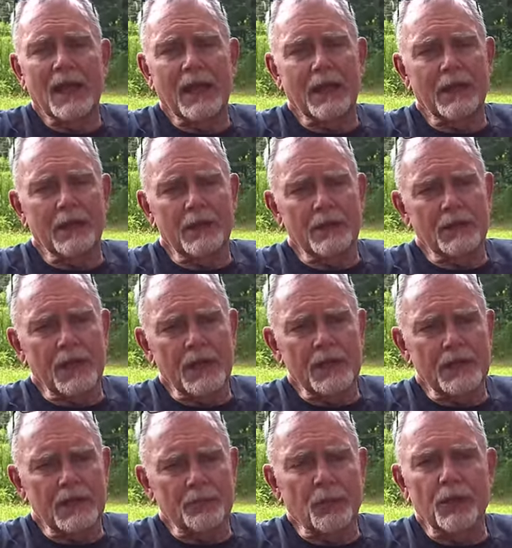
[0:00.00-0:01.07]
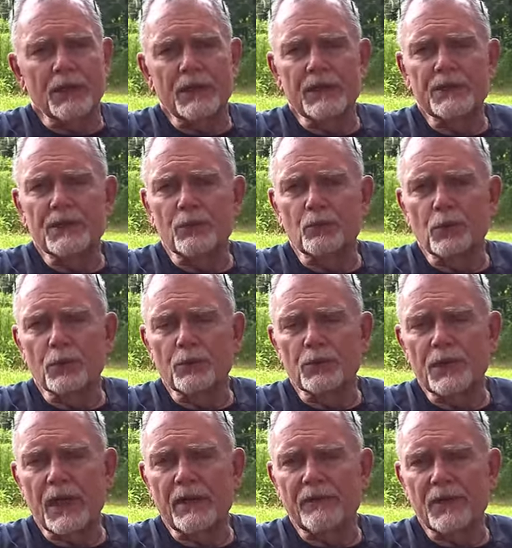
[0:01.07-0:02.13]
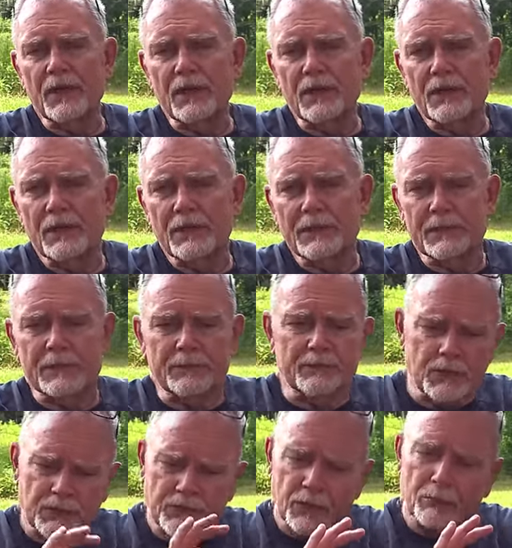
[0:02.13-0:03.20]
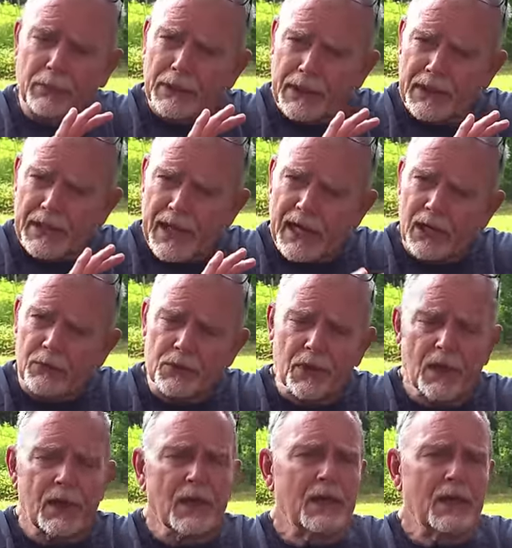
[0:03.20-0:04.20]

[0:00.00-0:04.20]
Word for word: and a, a pretty decent wound cavity uh, to bleed out.